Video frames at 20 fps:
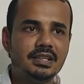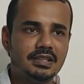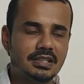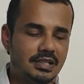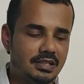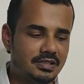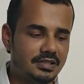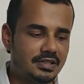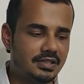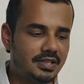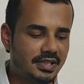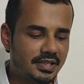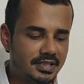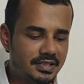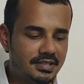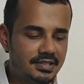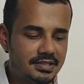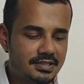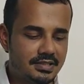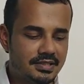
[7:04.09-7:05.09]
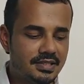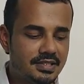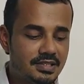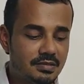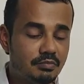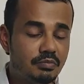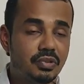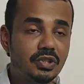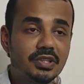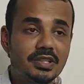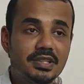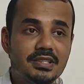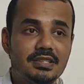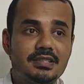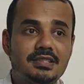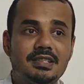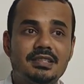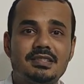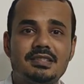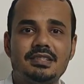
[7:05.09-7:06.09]
Now the thing is, this book
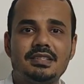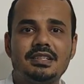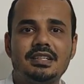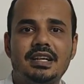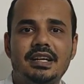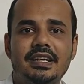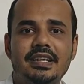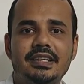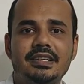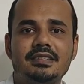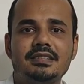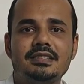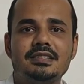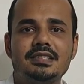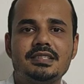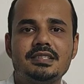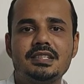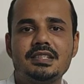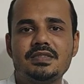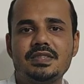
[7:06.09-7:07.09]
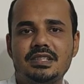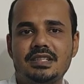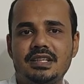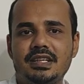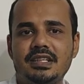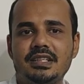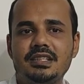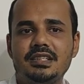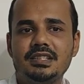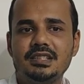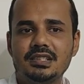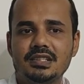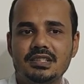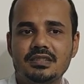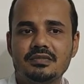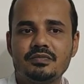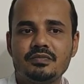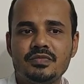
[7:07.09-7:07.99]
is just a guide, it just gives an idea.